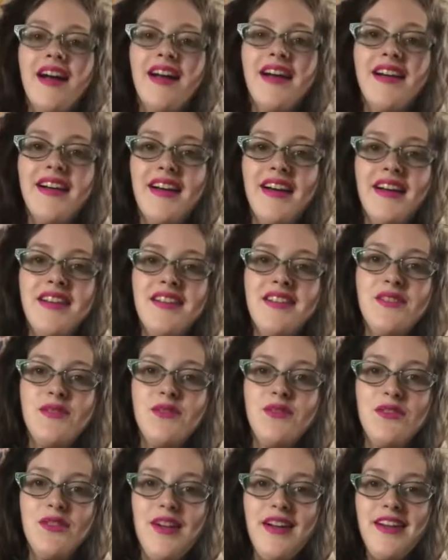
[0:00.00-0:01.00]
Hi guys,
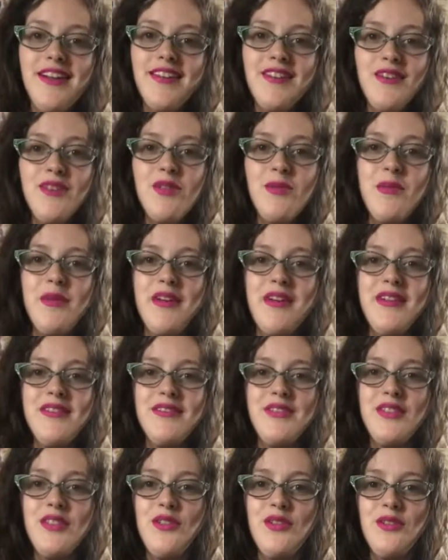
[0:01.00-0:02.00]
we're trying a little bit
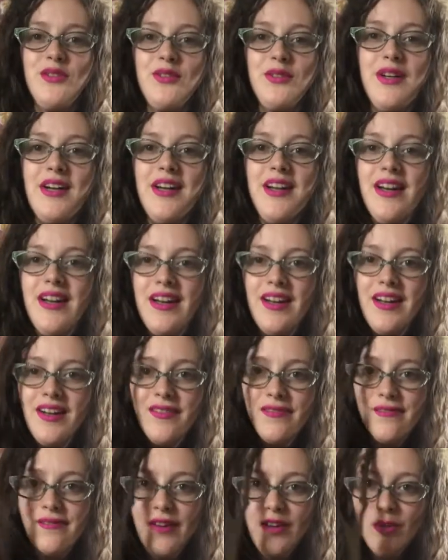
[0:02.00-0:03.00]
of a new
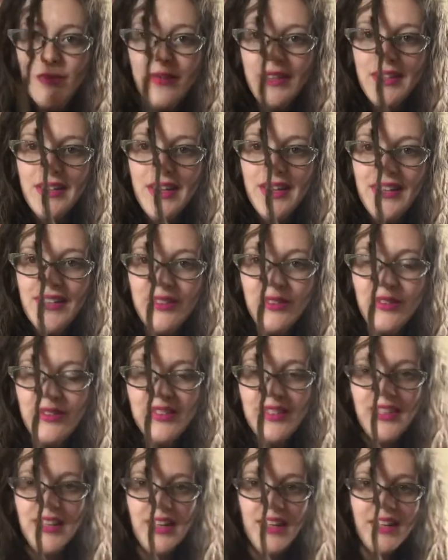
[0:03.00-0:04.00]
filming angle
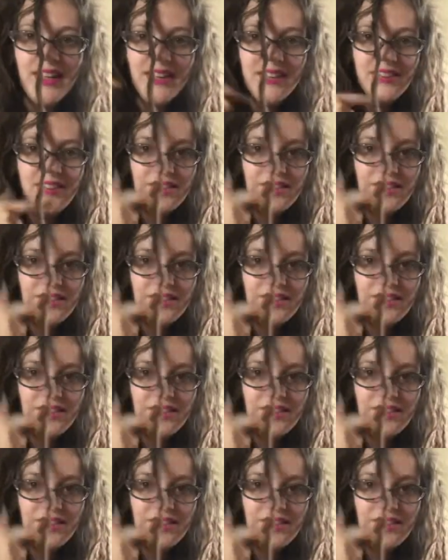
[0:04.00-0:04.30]
today,